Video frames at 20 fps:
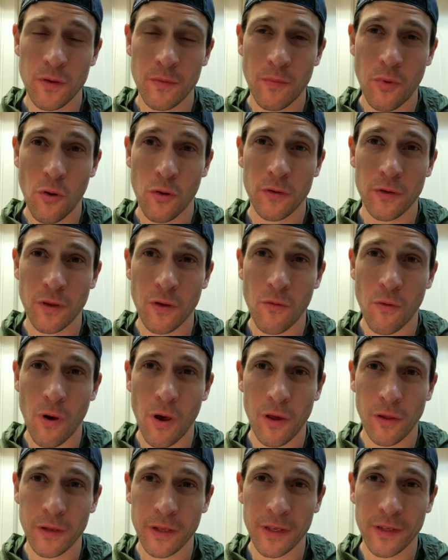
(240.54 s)
important
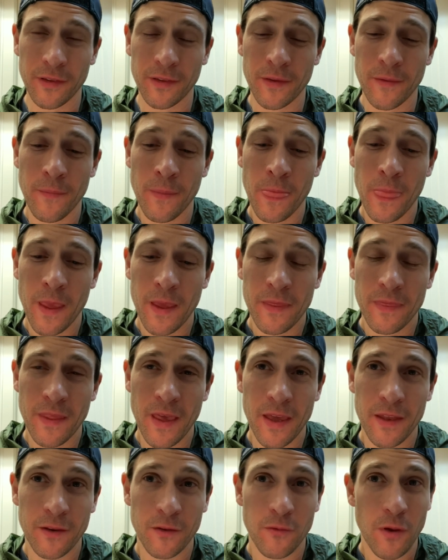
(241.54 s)
qualities
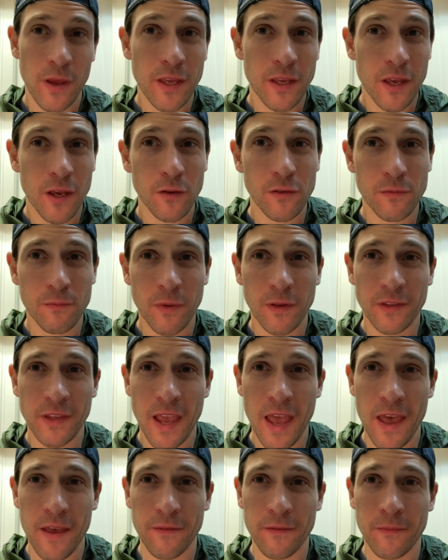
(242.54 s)
that a great coach must
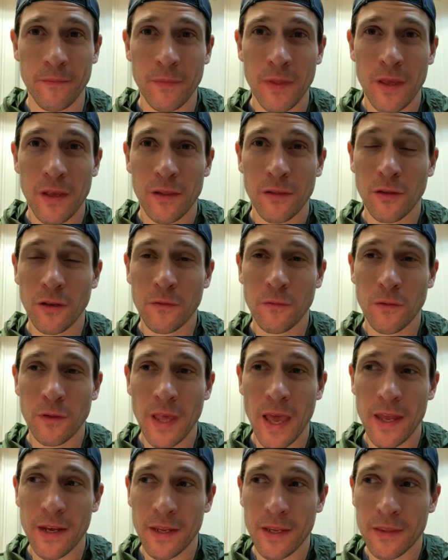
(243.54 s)
have. Look for
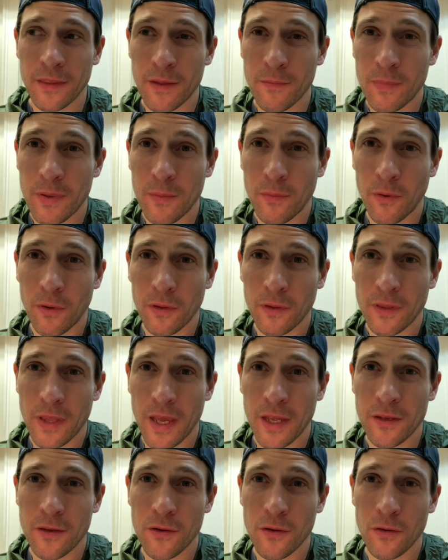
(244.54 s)
that in the people
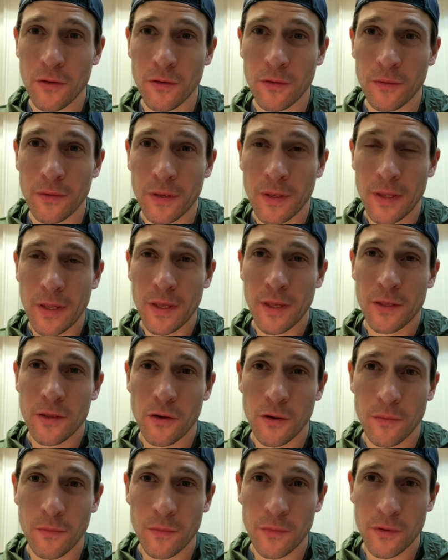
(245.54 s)
that you're
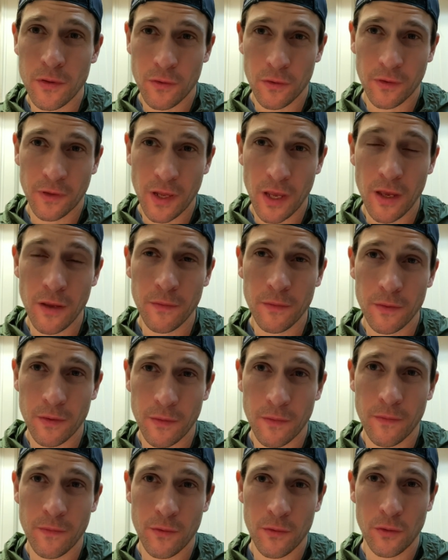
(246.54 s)
yourself,
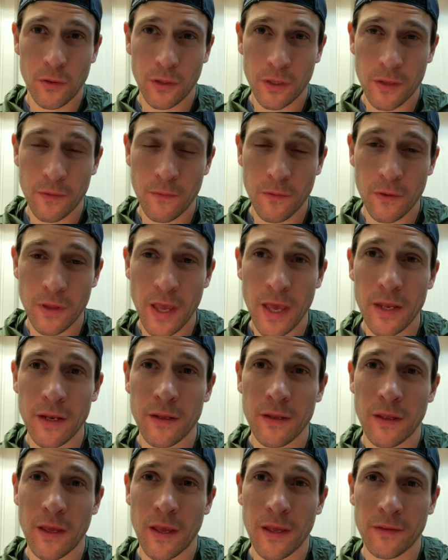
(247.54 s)
if you're looking for that
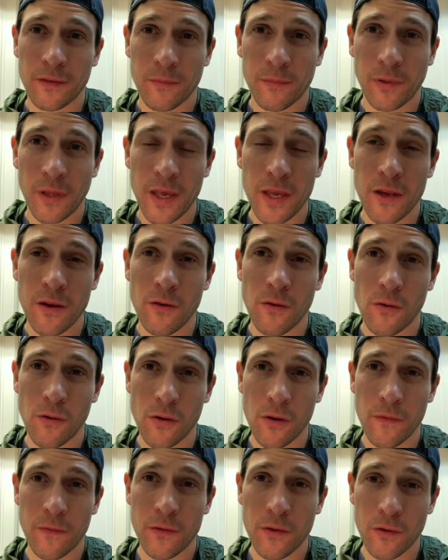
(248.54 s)
as a player,
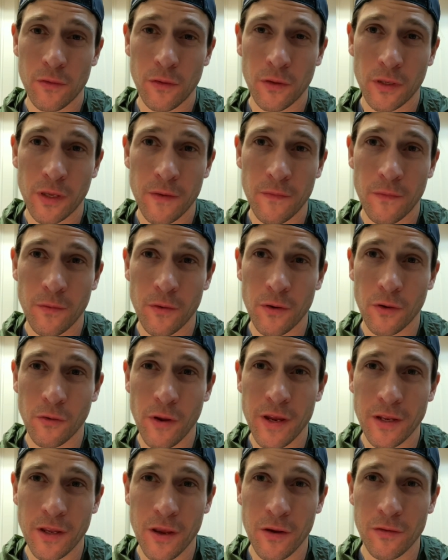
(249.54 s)
or if you're looking for a
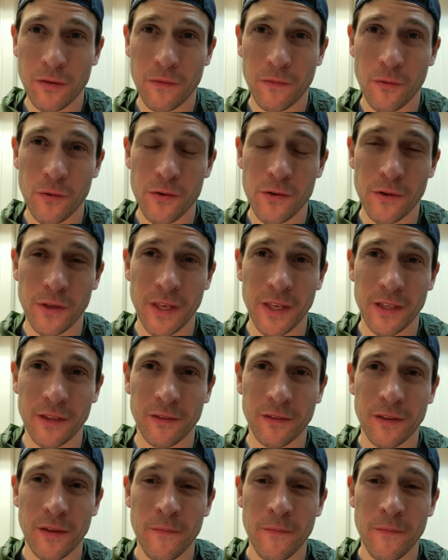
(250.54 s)
great coach for your kids.